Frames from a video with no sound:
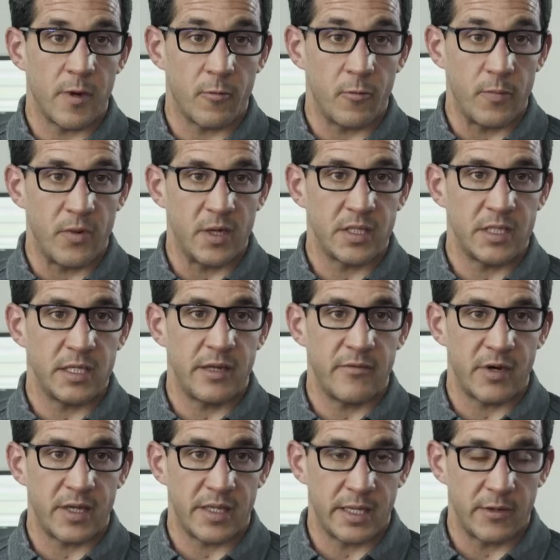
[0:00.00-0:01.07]
where we planted,
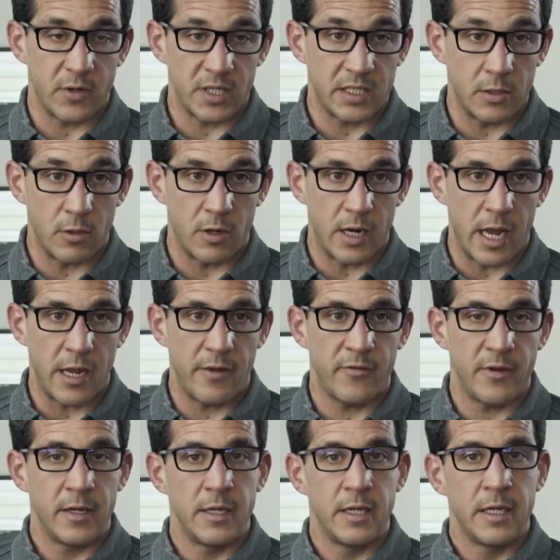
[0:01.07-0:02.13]
everything was still
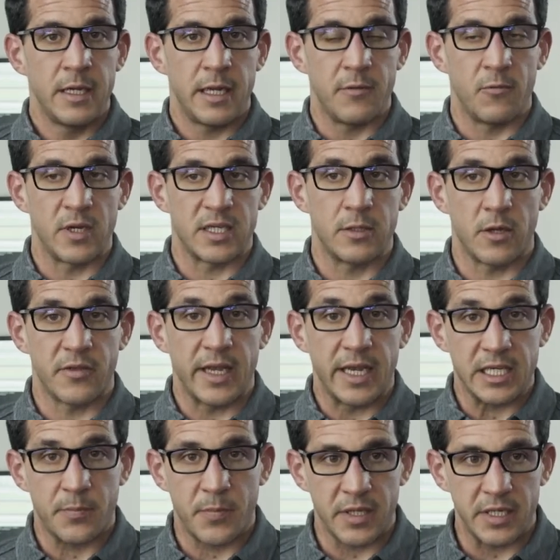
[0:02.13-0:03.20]
alive. It was not
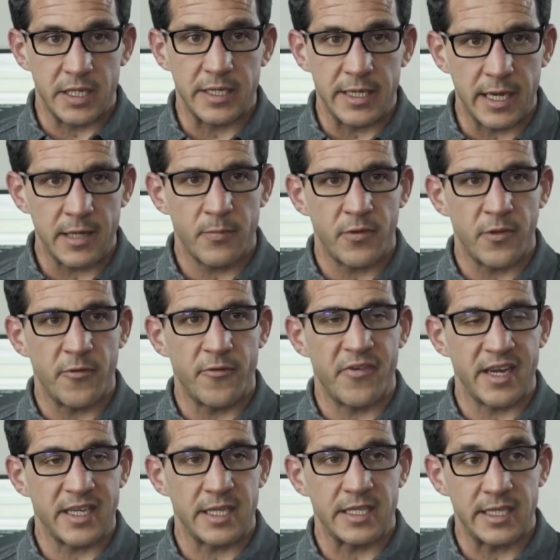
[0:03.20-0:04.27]
expanded yet, but the
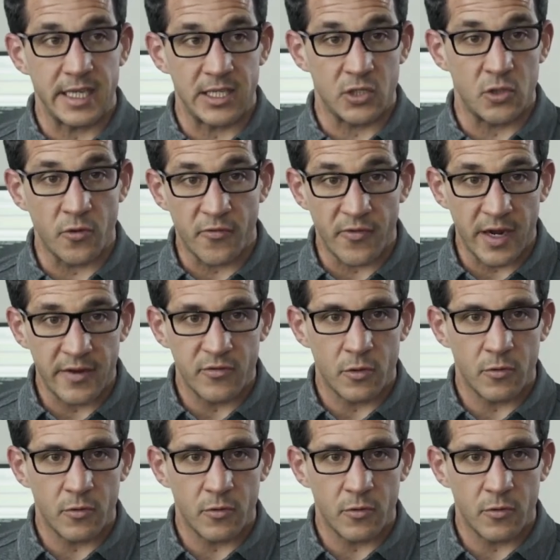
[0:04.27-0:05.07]
fact that it has survived